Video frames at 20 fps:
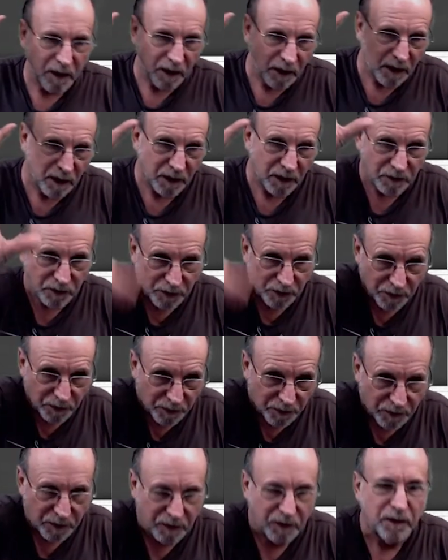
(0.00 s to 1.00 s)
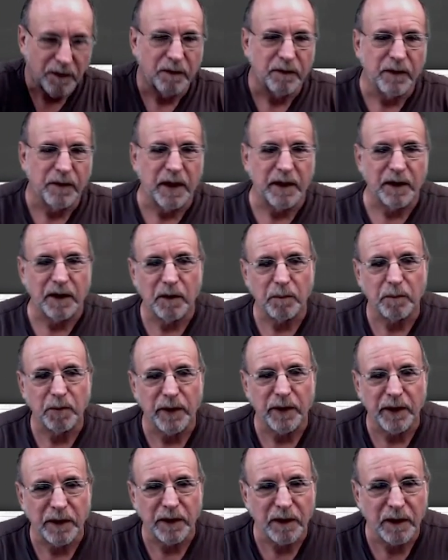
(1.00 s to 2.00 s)
until that
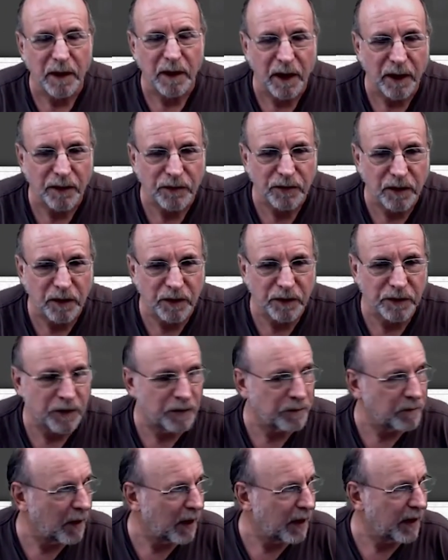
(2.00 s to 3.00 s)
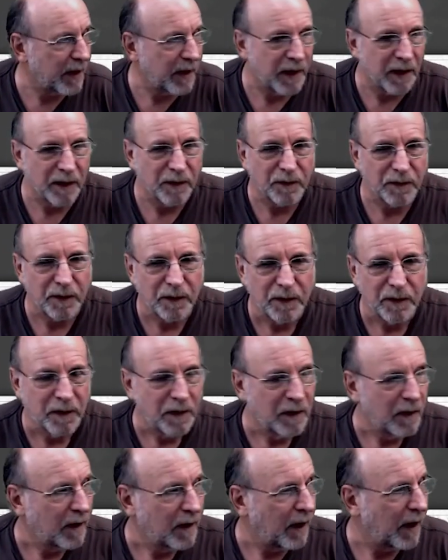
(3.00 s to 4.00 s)
airplane has cleared my hand.
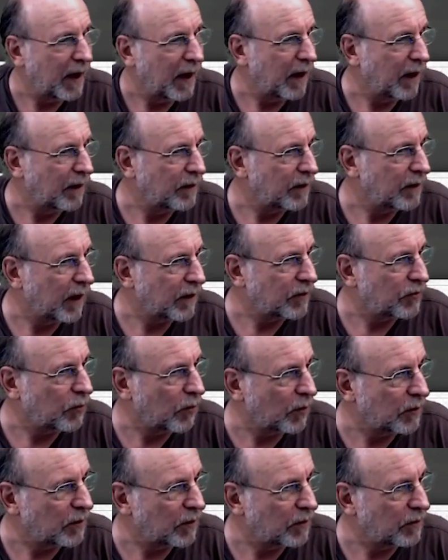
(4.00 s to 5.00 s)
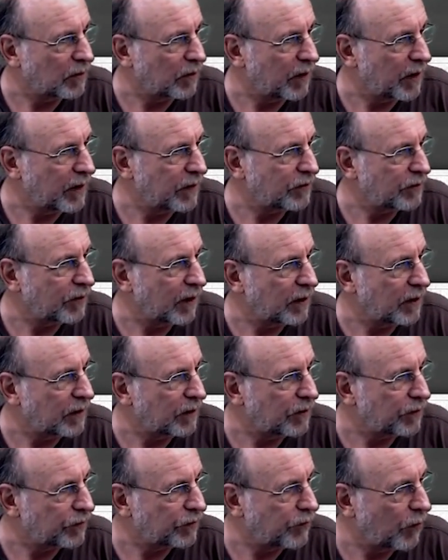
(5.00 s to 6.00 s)
And that's what the delay setting
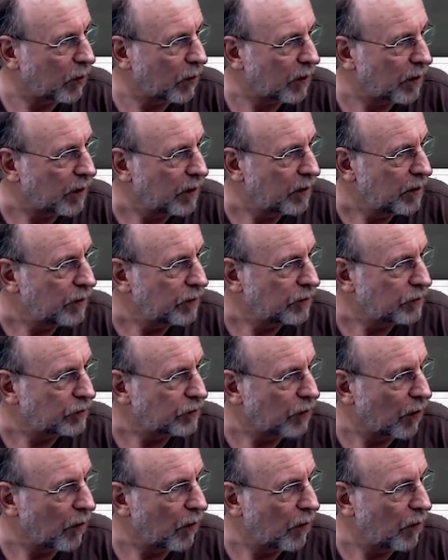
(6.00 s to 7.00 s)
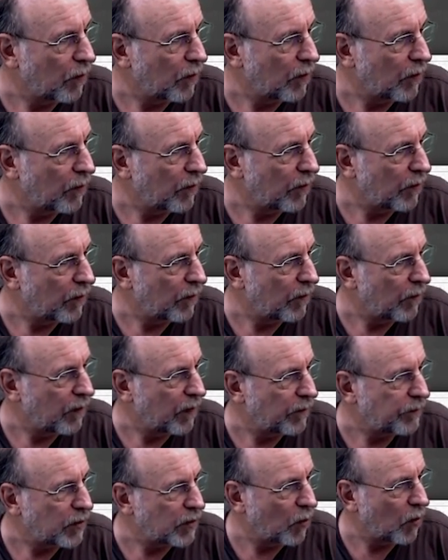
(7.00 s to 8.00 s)
is for. So
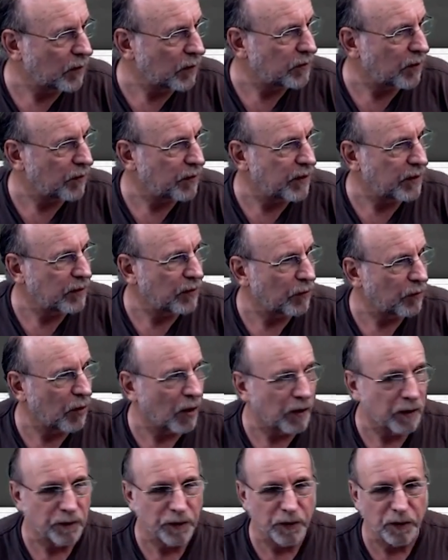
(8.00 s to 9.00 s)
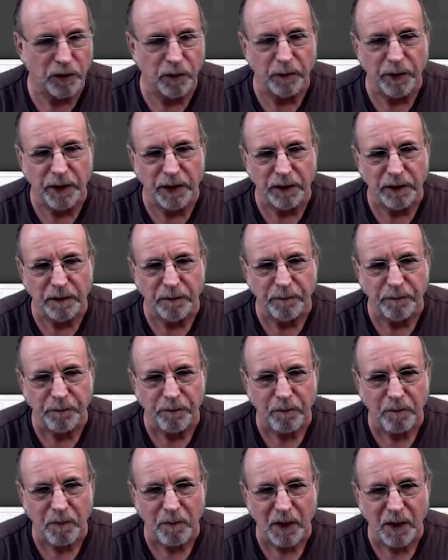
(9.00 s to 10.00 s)
if you want the thing to run a little bit,
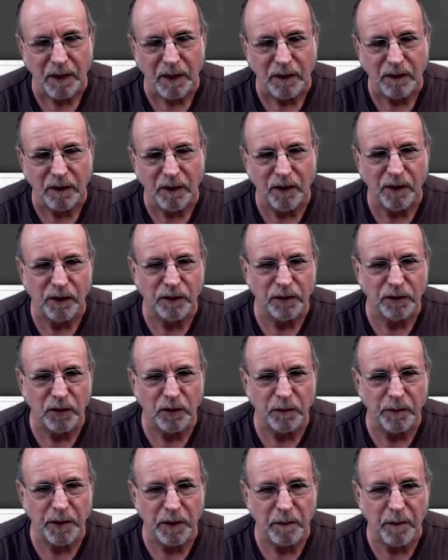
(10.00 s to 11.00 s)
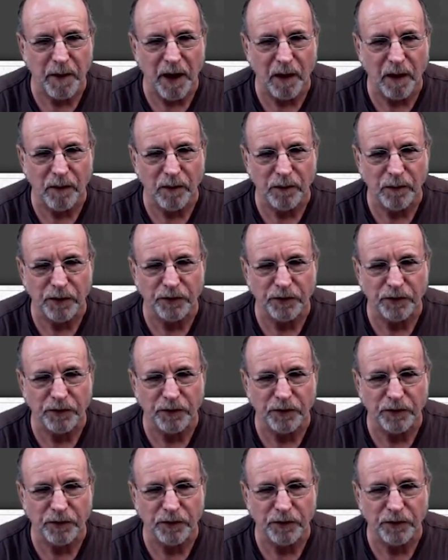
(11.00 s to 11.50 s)
or a little bit of power, which